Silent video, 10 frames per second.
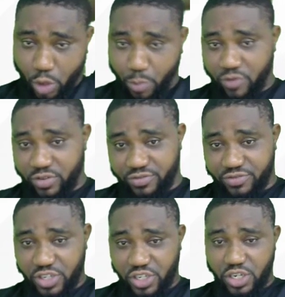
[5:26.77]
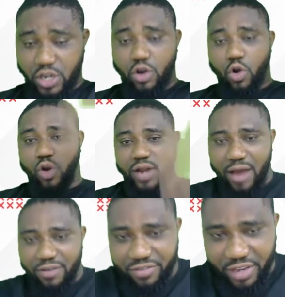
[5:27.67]
top of the fish.
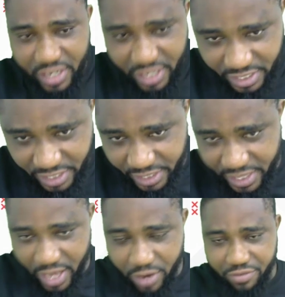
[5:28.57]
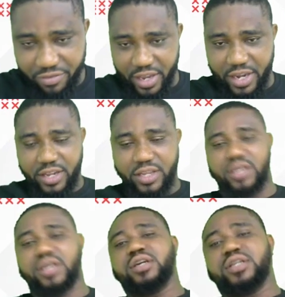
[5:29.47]
Caudal fin is the tail fin.
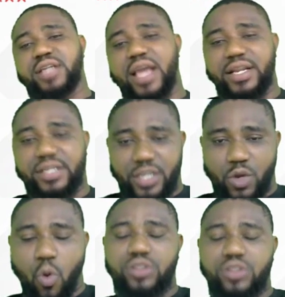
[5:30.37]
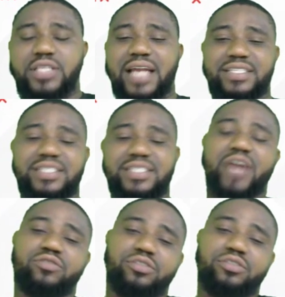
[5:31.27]
Then the ones at the
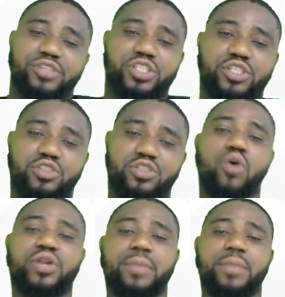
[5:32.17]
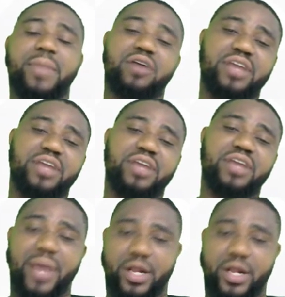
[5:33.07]
side of the fish is called the pelvic
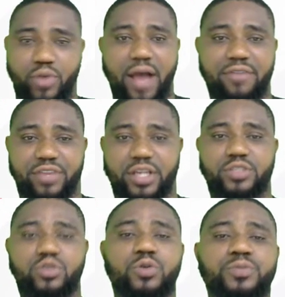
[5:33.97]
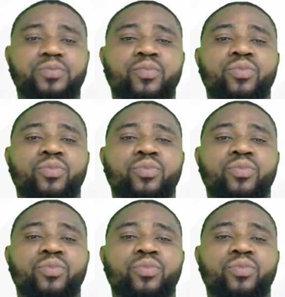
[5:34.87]
and pectoral fin. So